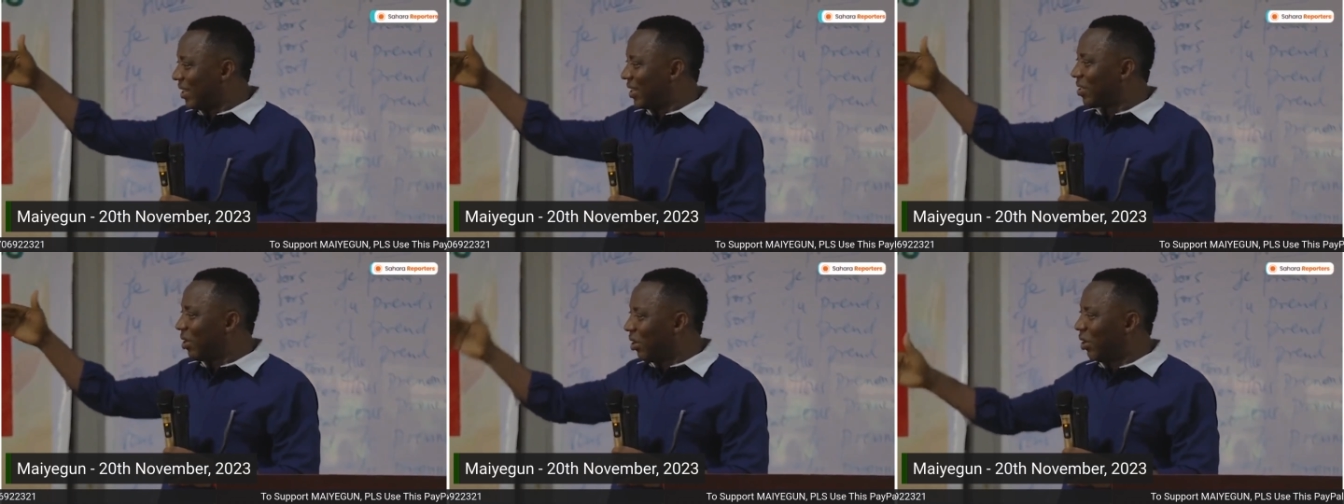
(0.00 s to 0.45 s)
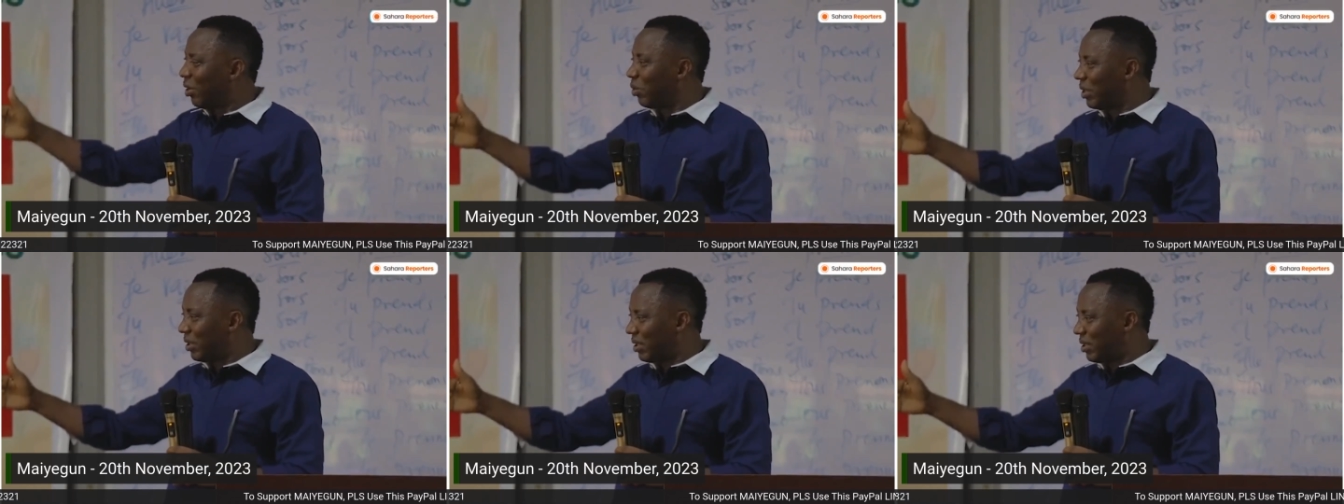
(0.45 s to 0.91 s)
is
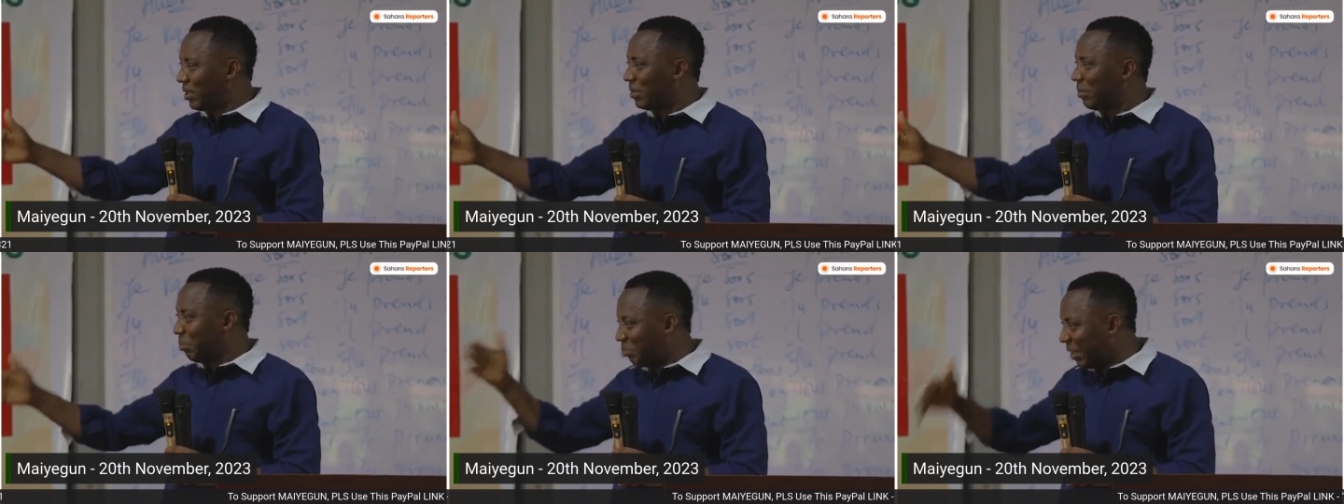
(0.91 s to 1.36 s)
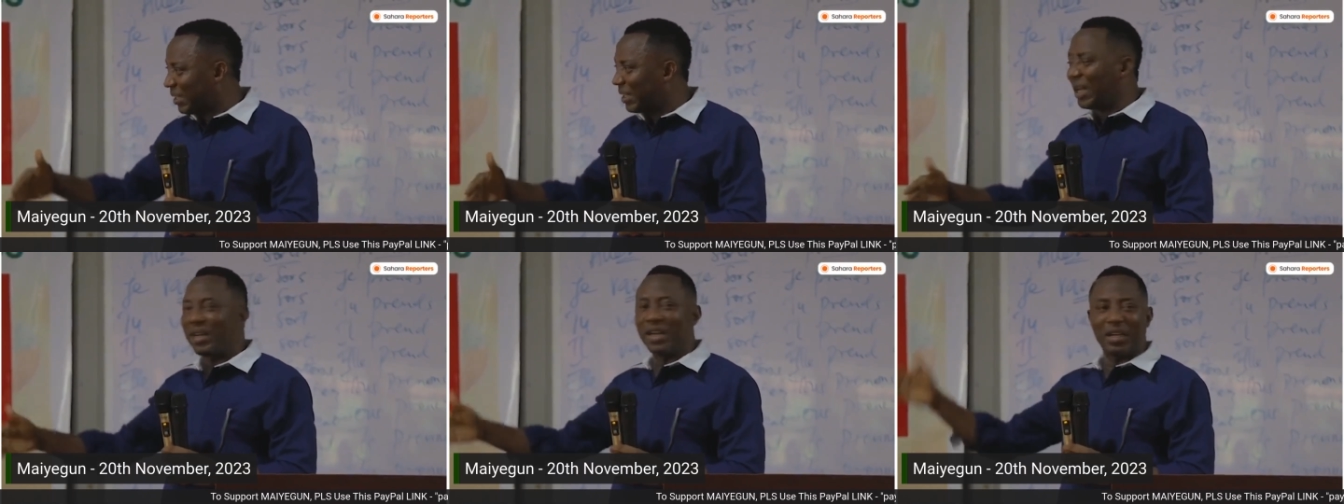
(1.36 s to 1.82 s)
always
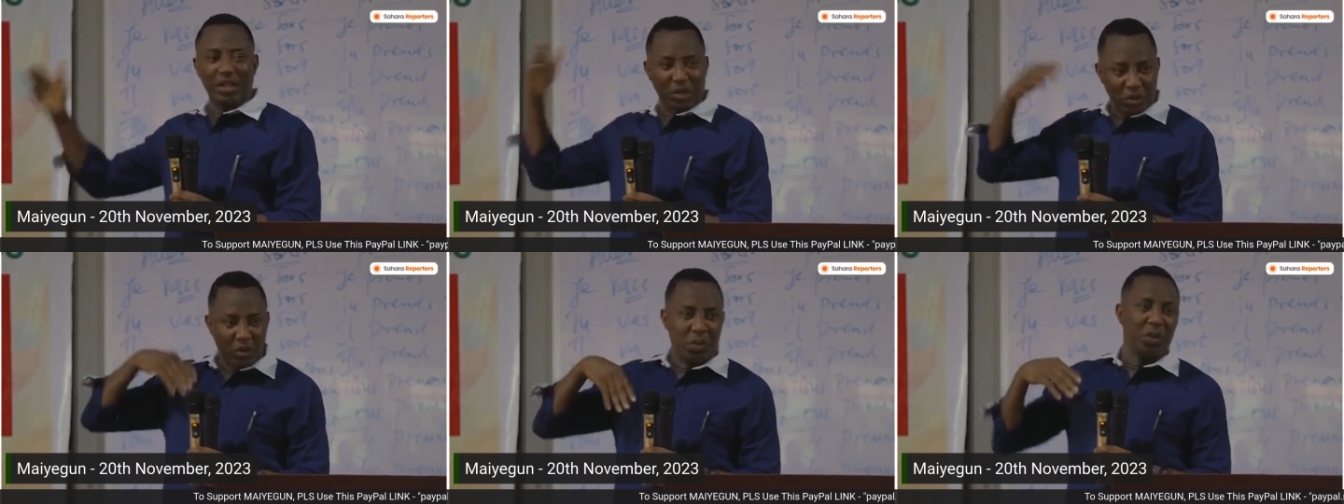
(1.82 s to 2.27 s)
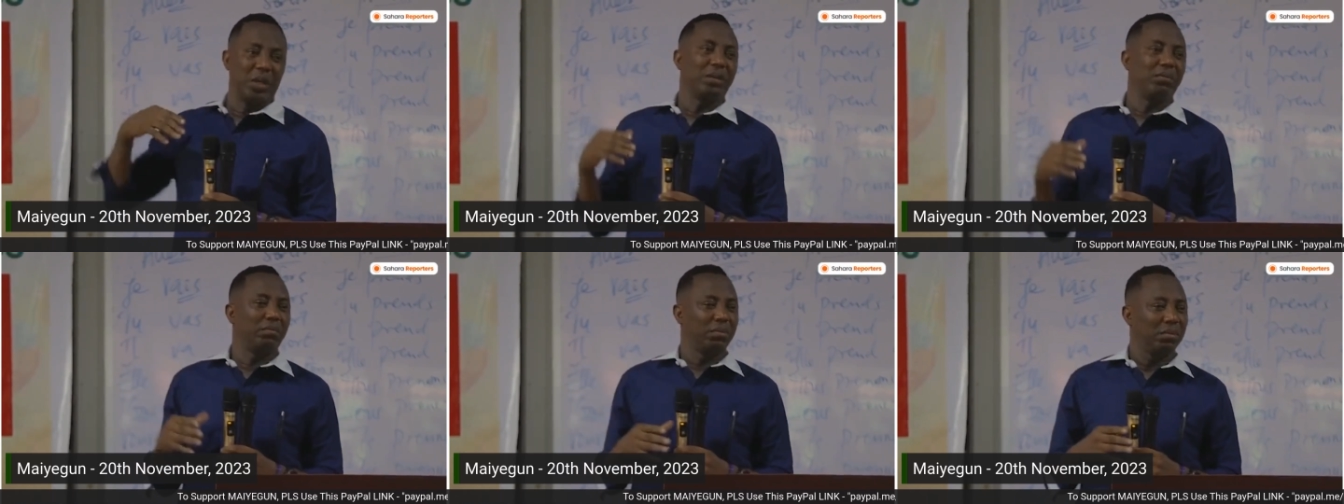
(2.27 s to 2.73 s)
better than the new
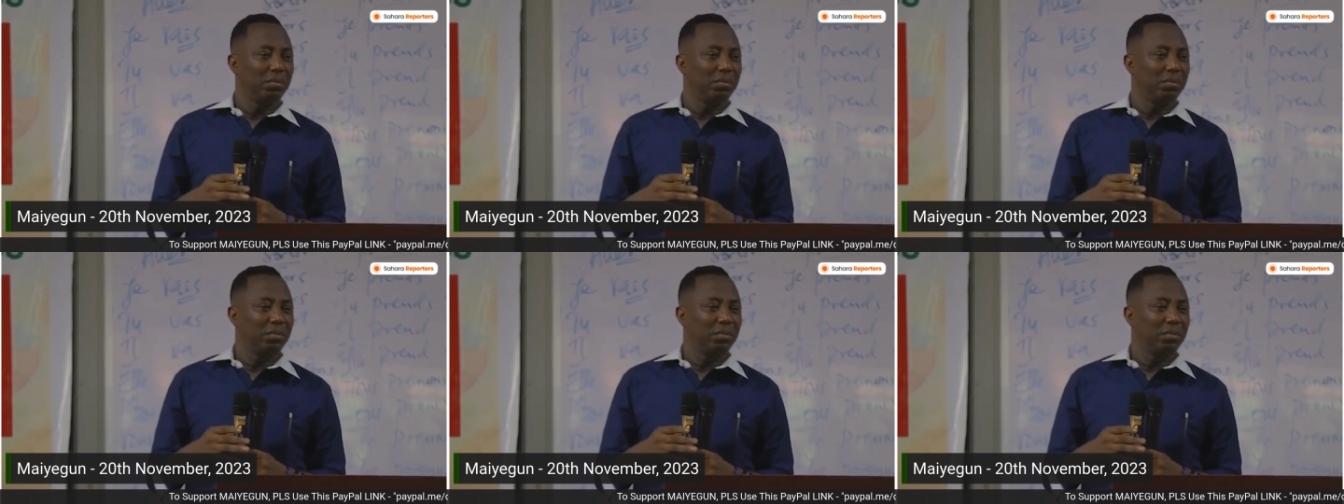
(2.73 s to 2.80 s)
one.